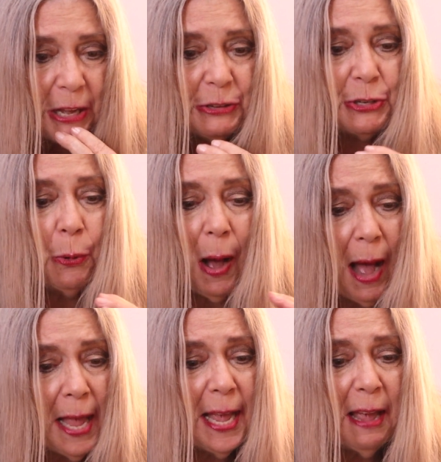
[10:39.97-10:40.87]
So
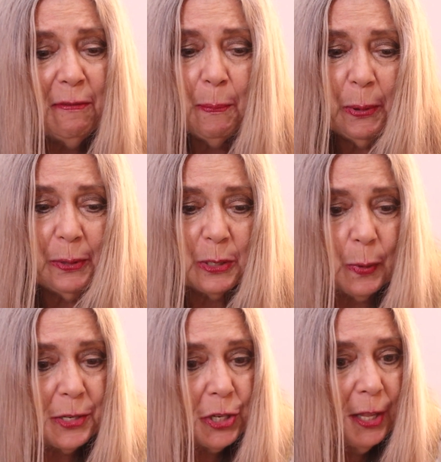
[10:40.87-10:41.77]
I gave the bonus
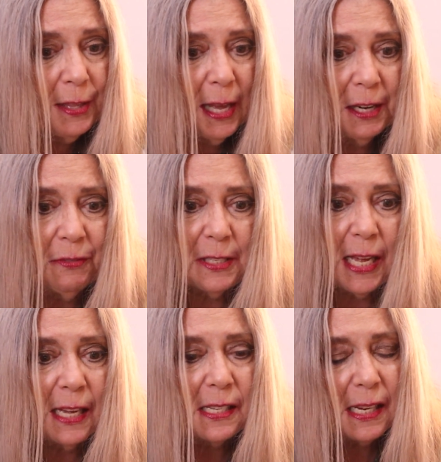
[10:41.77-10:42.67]
question at the end of a
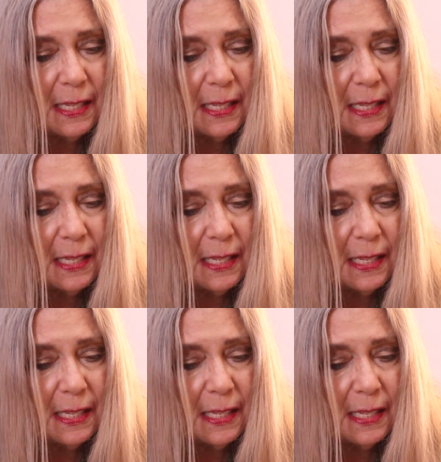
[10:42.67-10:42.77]
test.